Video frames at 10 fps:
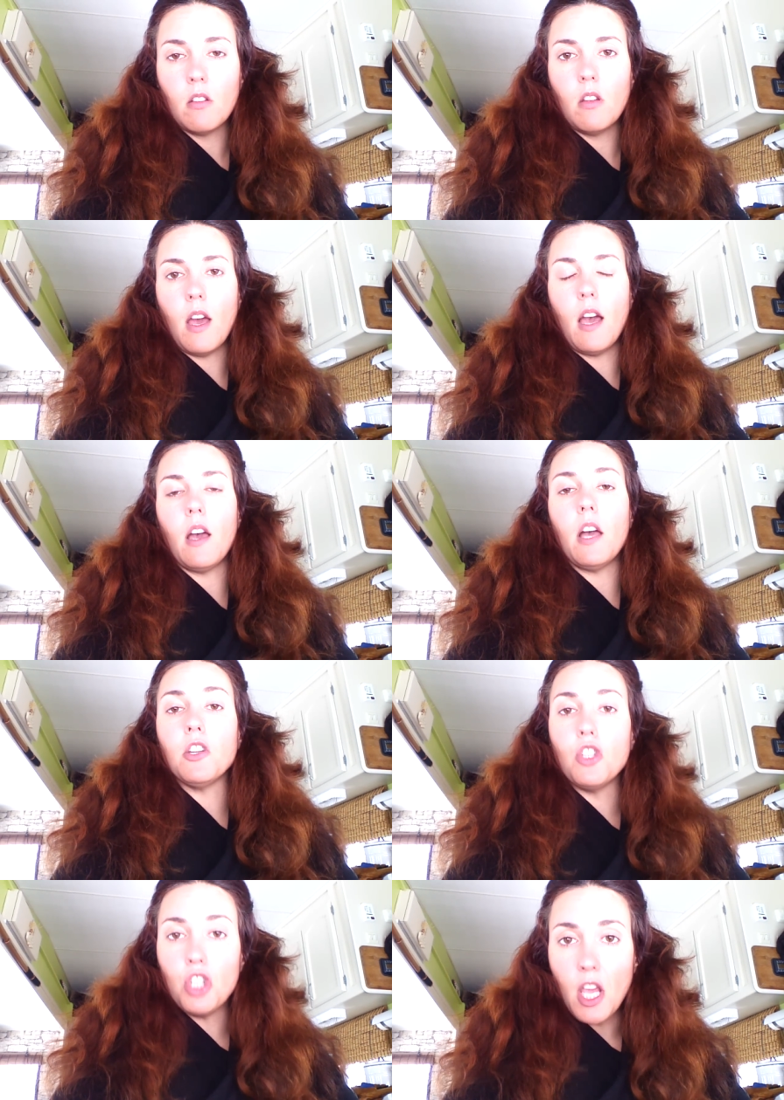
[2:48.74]
uh, a
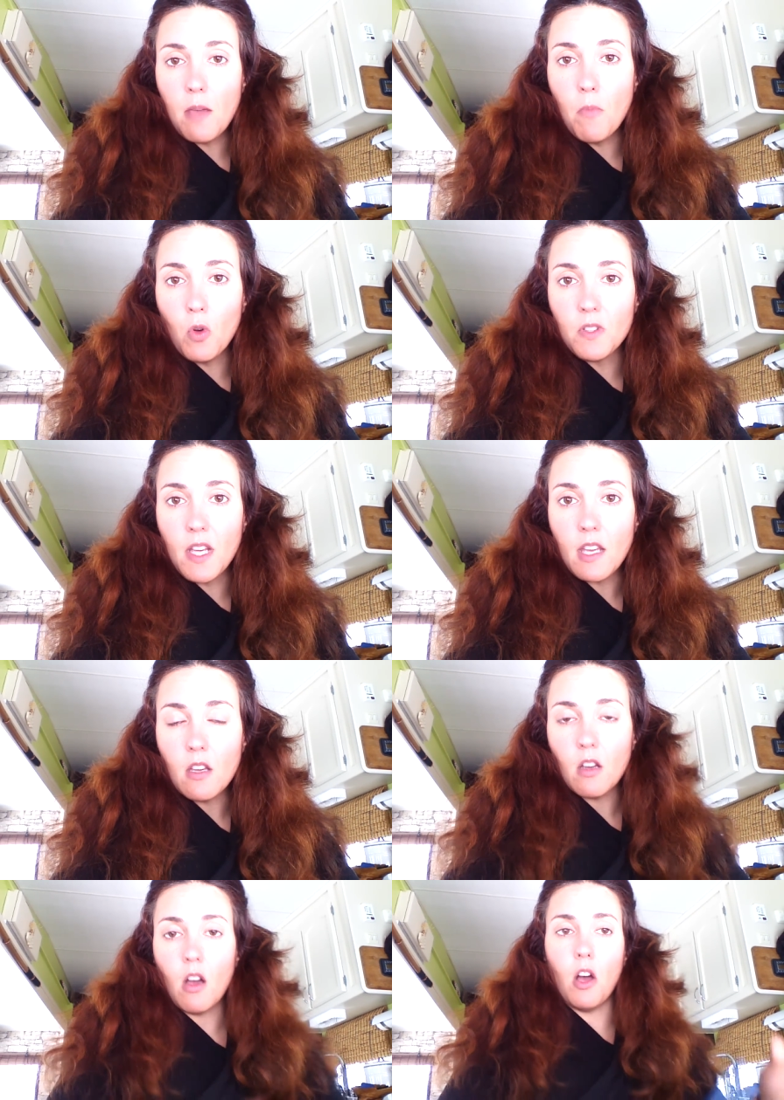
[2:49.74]
J molding
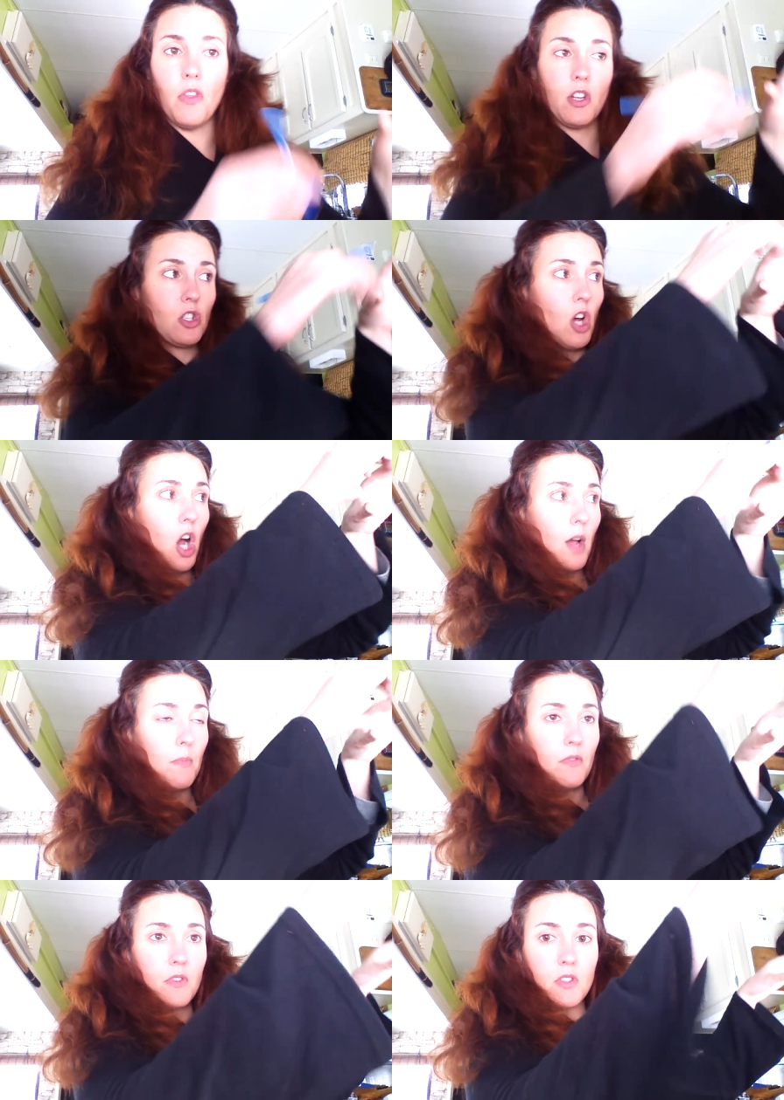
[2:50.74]
on the top
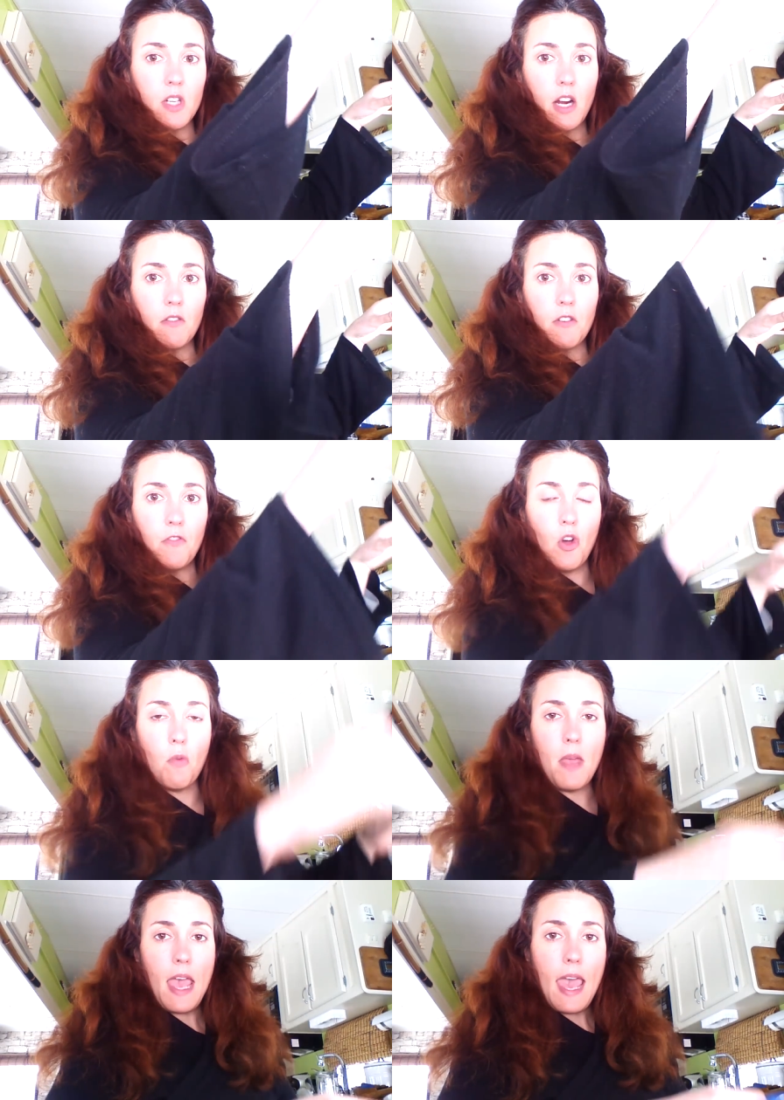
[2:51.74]
of the
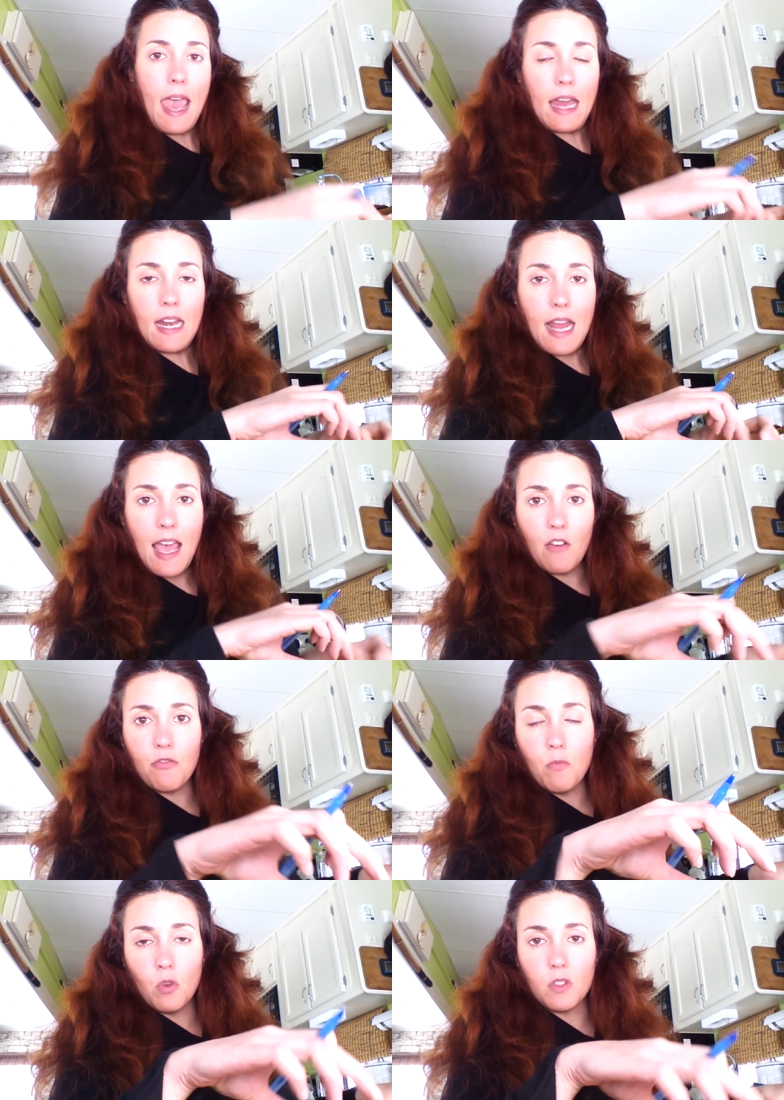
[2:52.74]
styrofoam and an
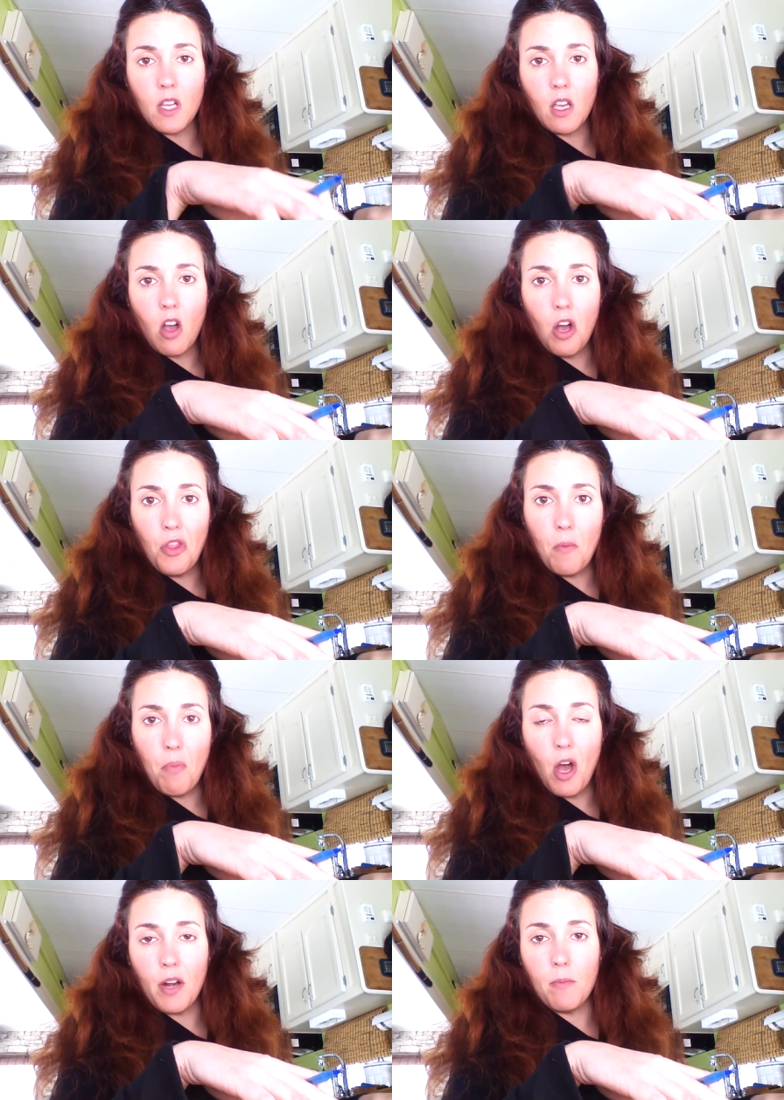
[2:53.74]
F molding on the
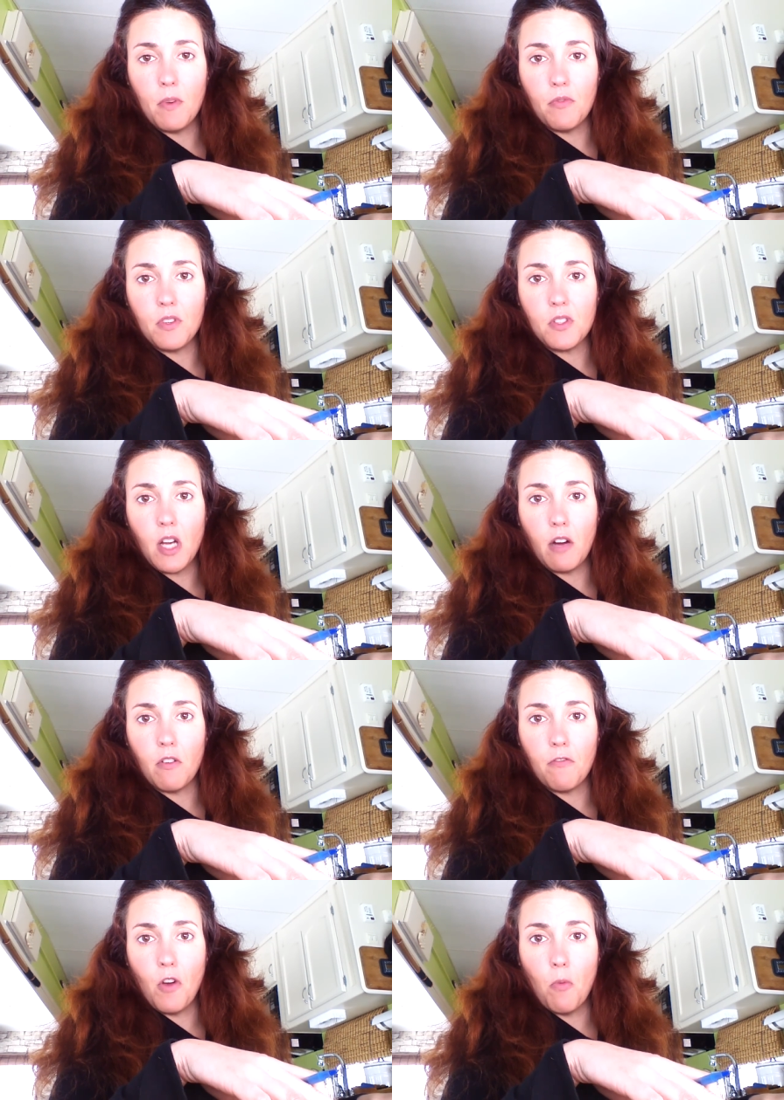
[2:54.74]
bottom of the
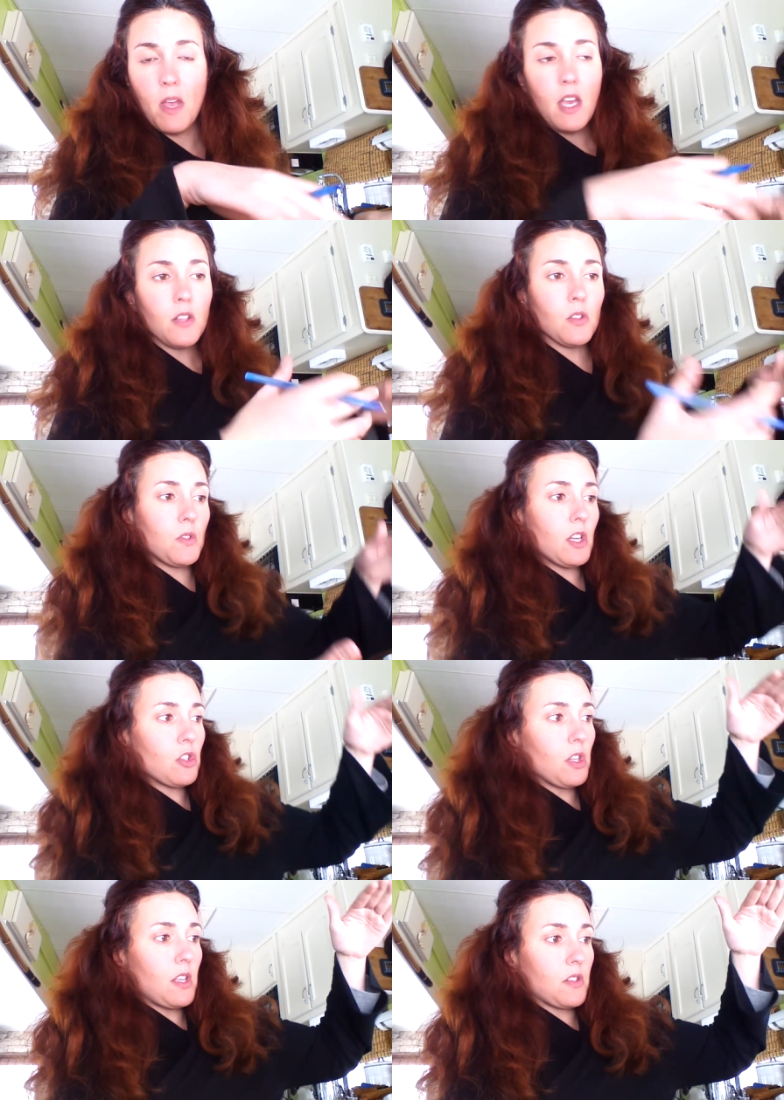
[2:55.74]
styrofoam. So
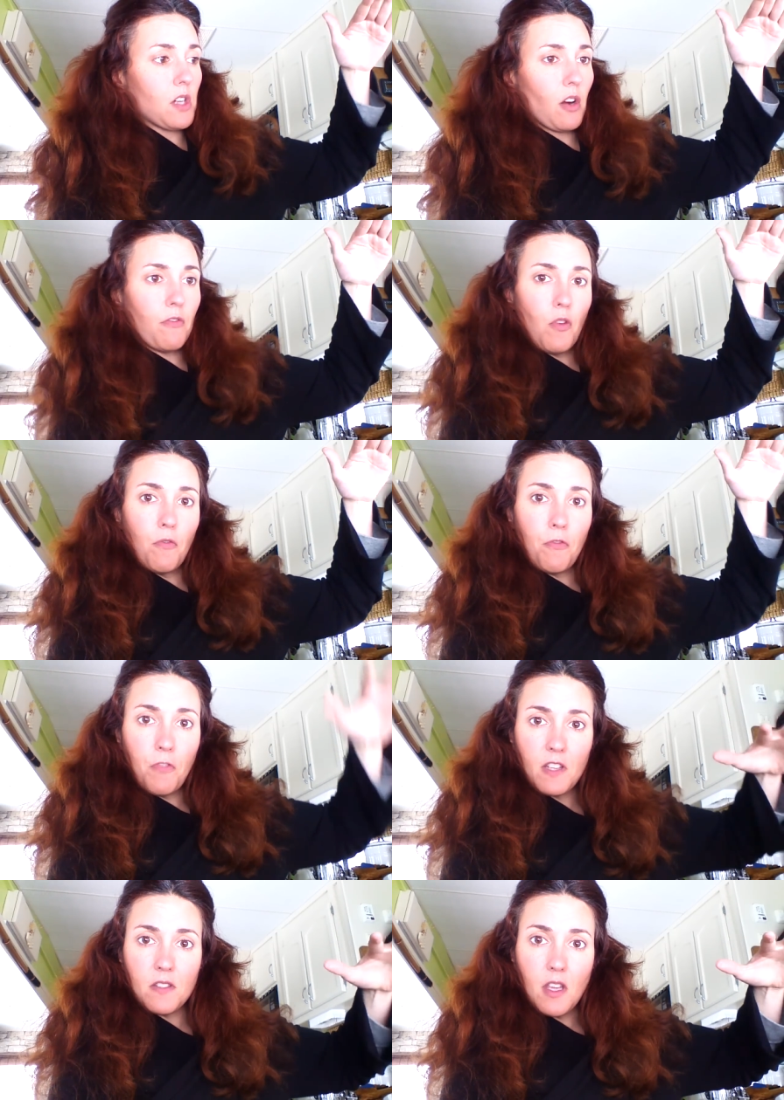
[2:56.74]
essentially the styrofoam
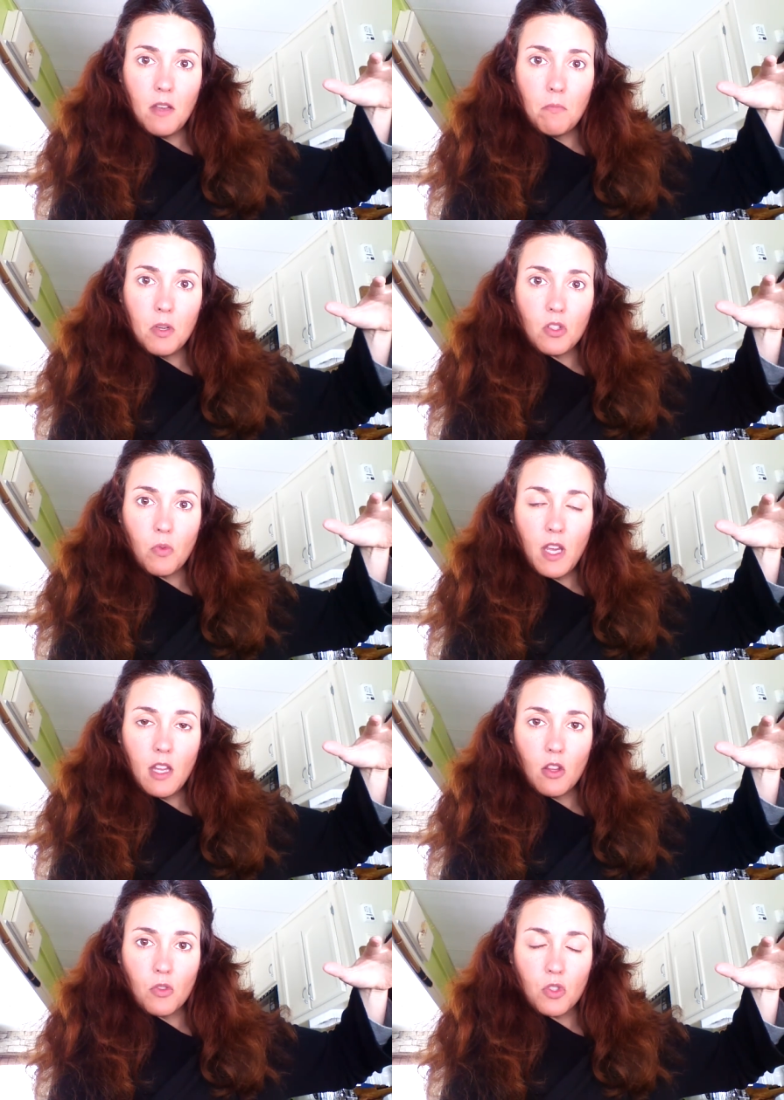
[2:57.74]
fits in
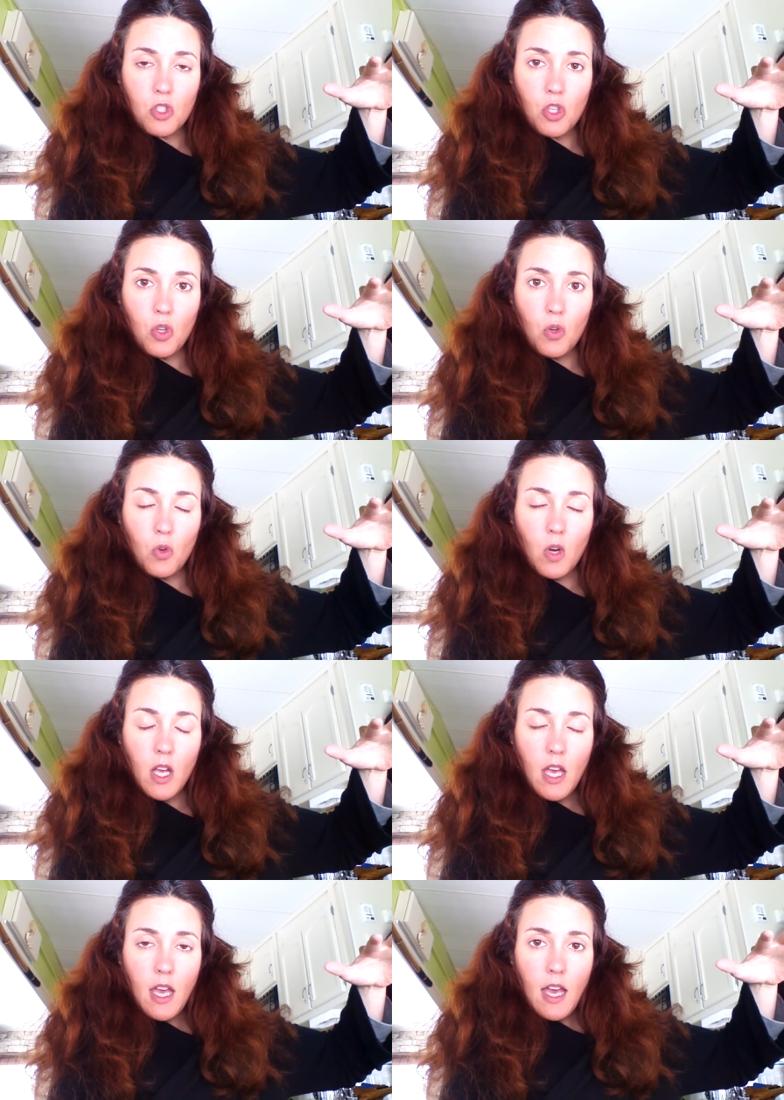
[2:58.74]
between those two
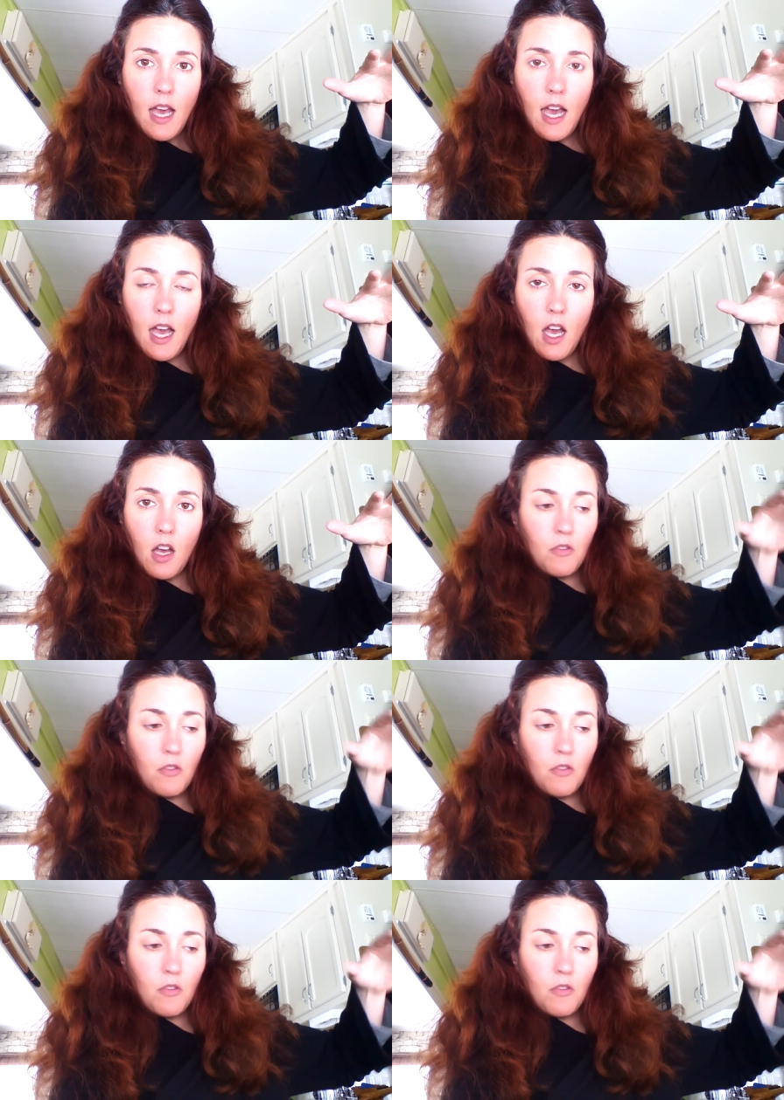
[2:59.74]
uh,